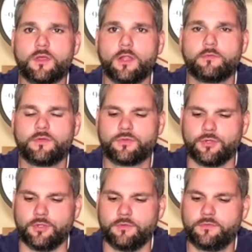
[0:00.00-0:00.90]
Cellar
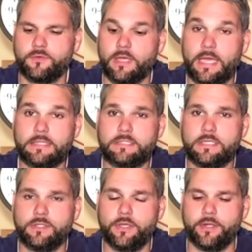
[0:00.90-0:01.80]
Reserve
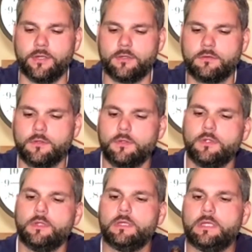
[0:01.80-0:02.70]
18-year
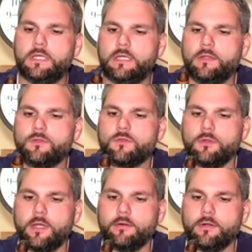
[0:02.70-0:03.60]
in
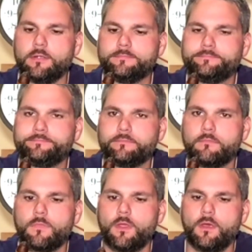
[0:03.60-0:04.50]
Solera.
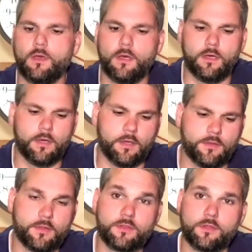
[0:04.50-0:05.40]

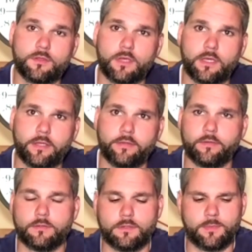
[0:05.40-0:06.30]
This is a
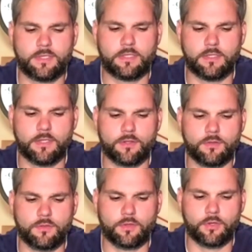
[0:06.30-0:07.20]
limited
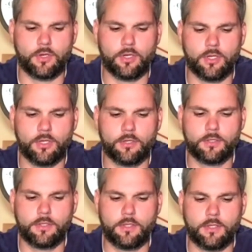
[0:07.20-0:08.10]
edition cigar